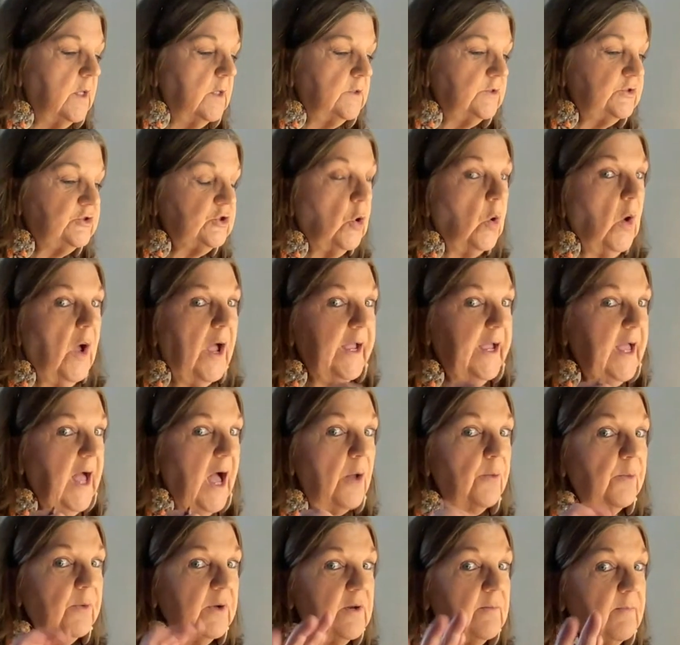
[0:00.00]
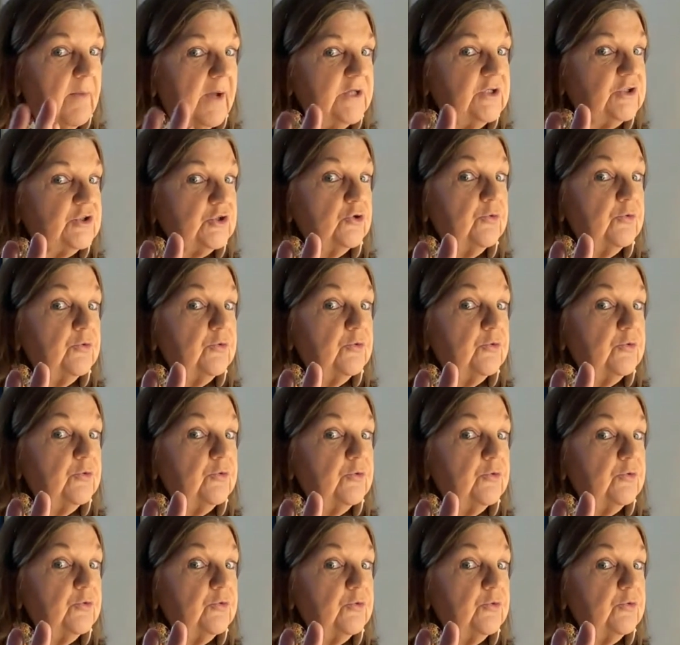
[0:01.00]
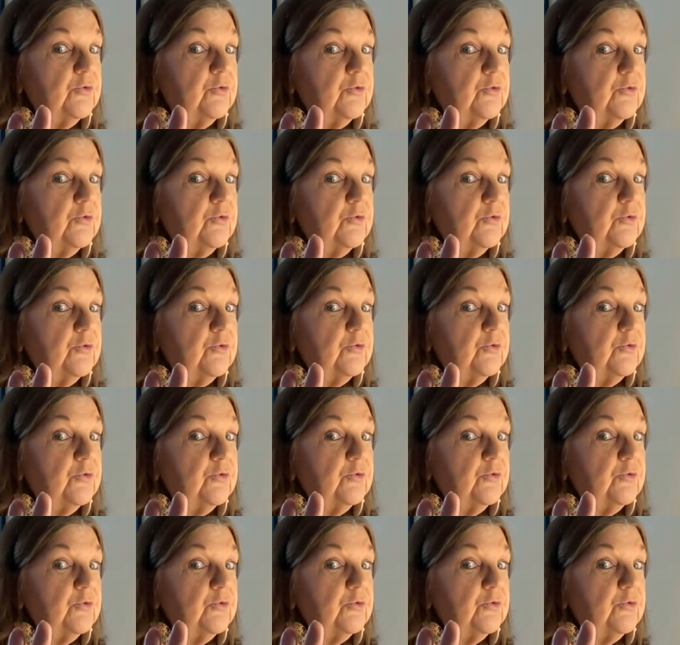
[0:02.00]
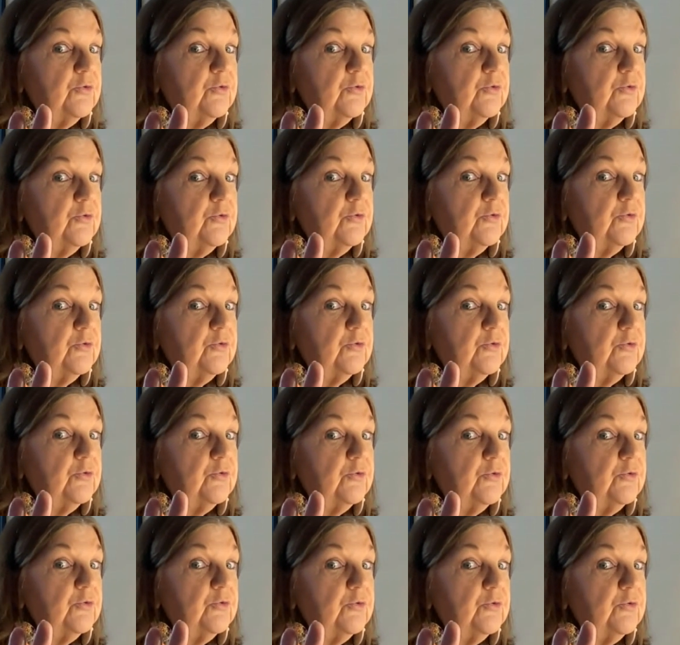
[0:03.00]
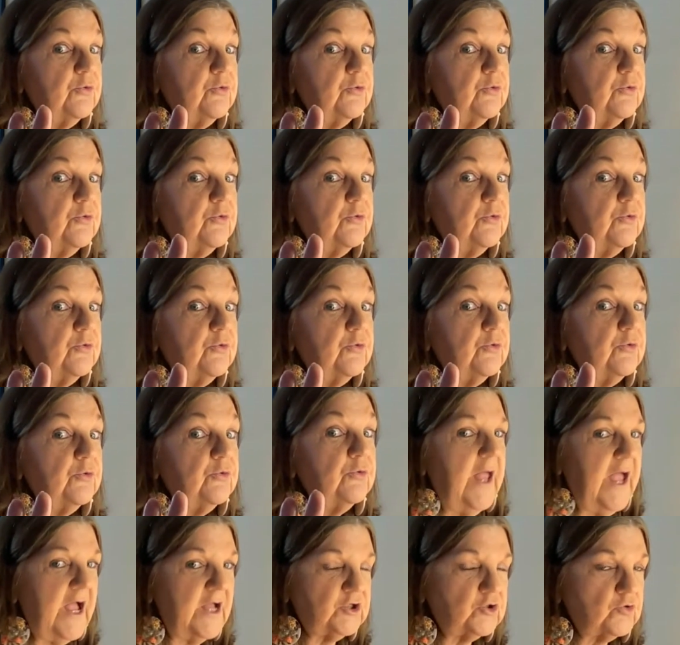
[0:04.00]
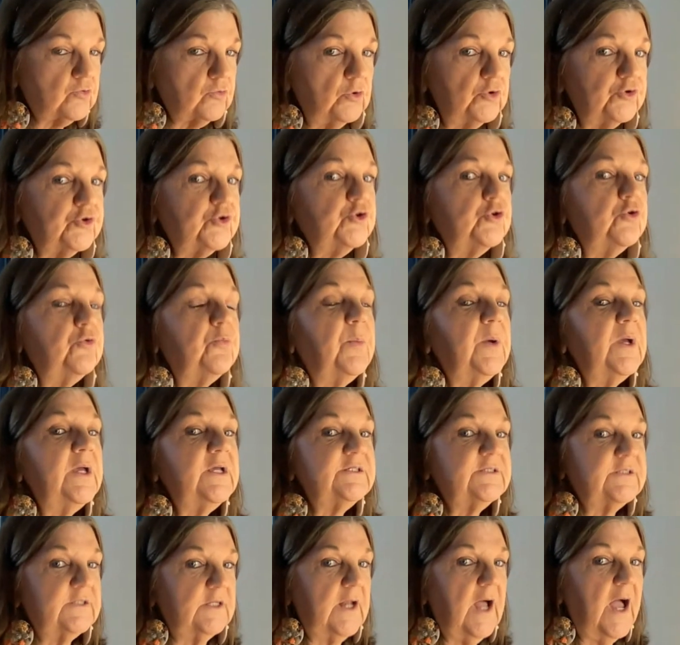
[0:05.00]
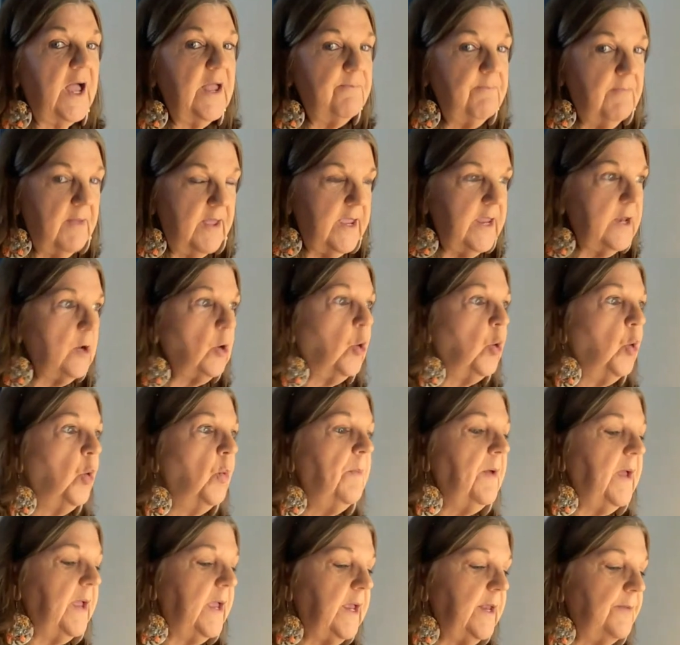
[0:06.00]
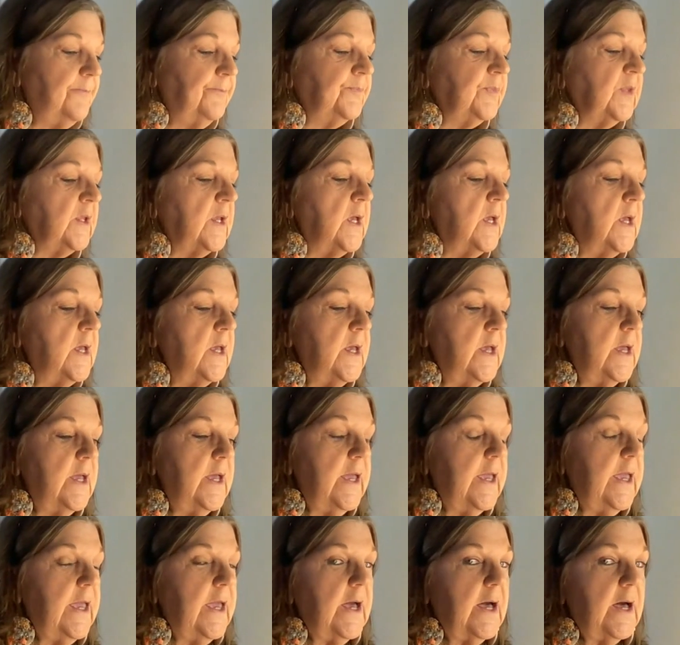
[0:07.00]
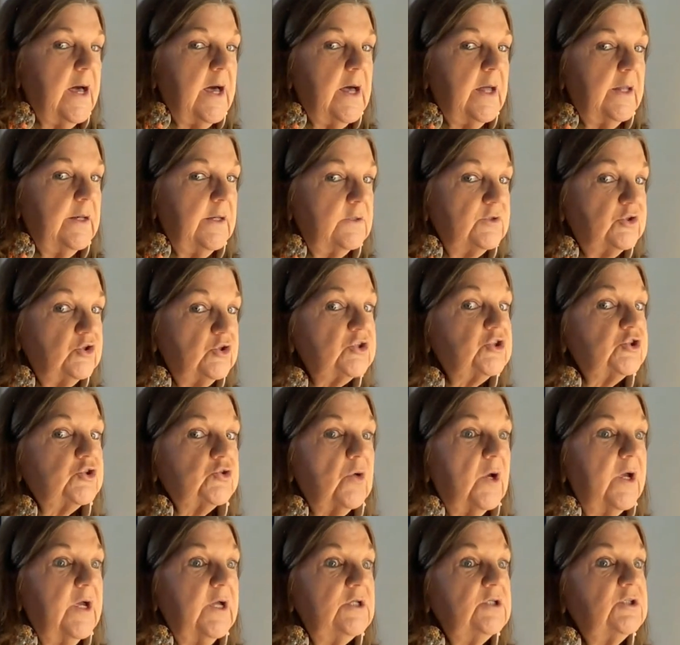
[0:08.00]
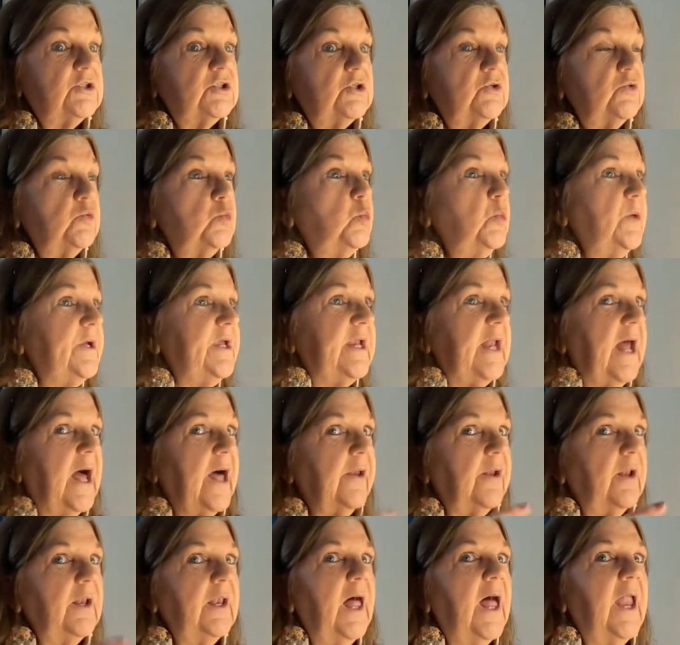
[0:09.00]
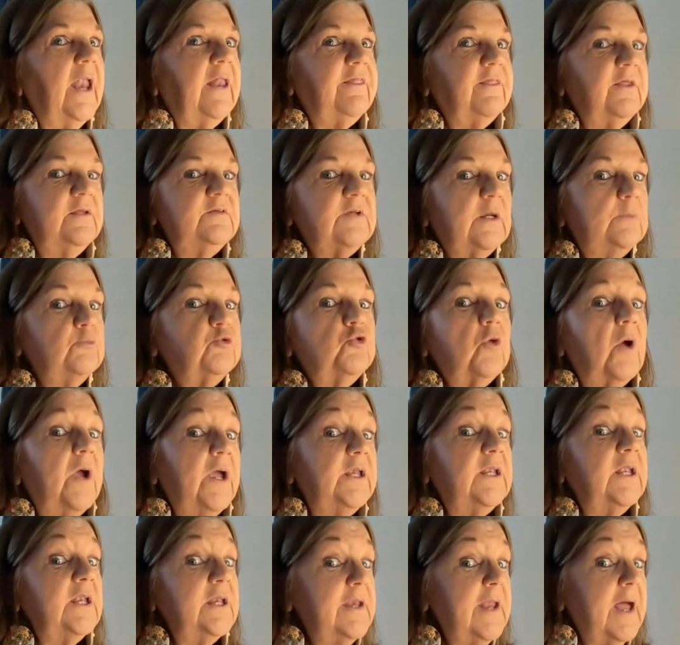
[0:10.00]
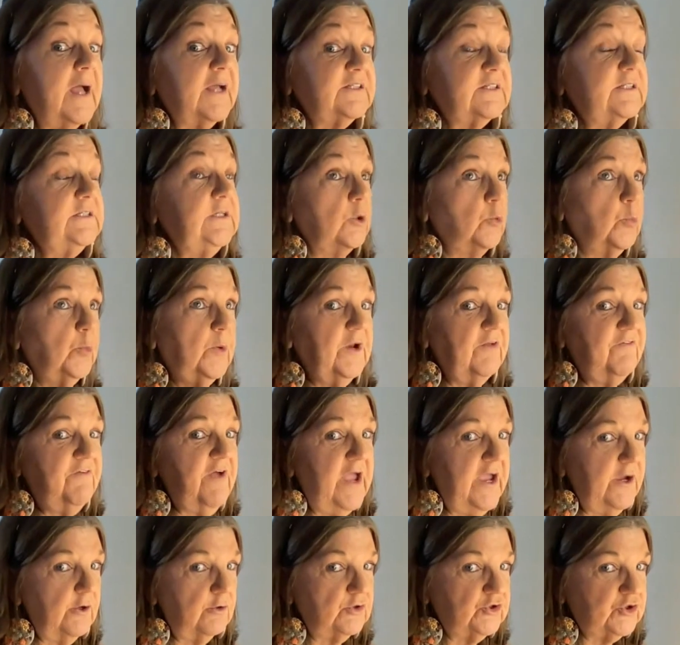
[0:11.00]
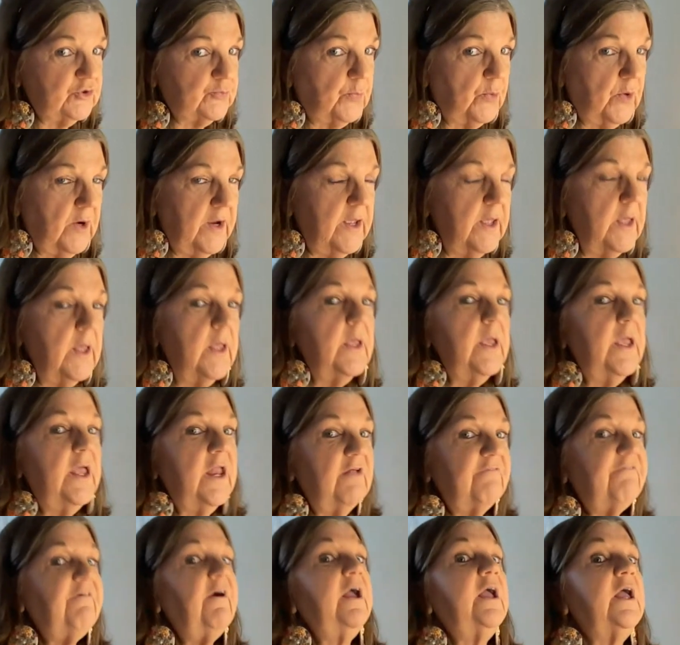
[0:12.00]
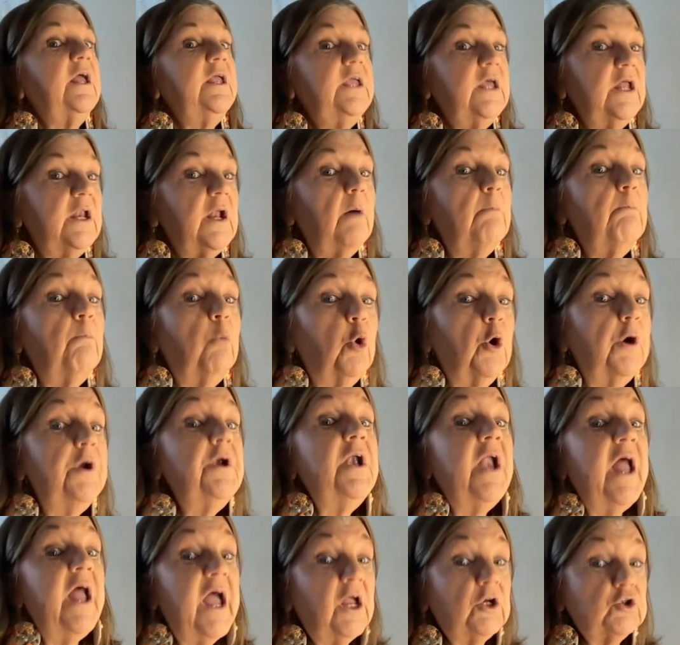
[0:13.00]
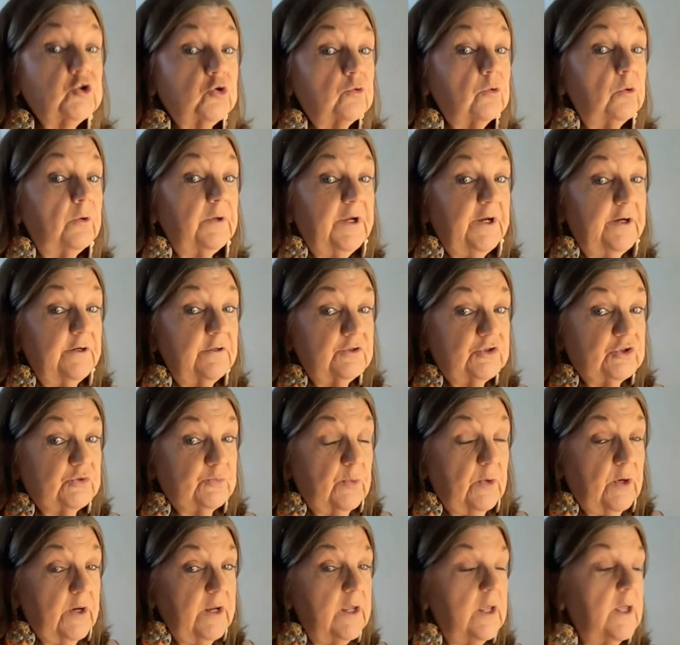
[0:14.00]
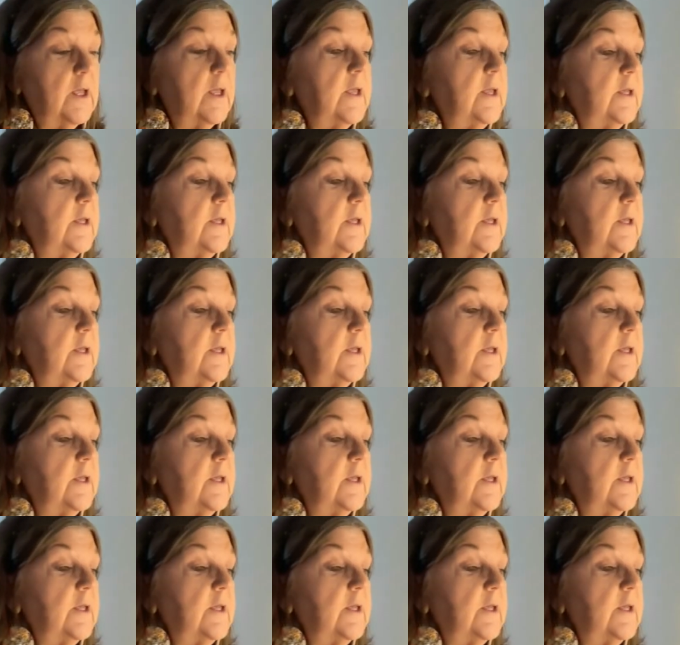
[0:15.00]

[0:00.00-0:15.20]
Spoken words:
So I got rid of my toothpaste. I told you guys that in the other video. I'm using a natural toothpaste that I made homemade and just trying to weed out a lot of things. I'm trying to next get rid of hairspray and if I could get a more natural hairspray.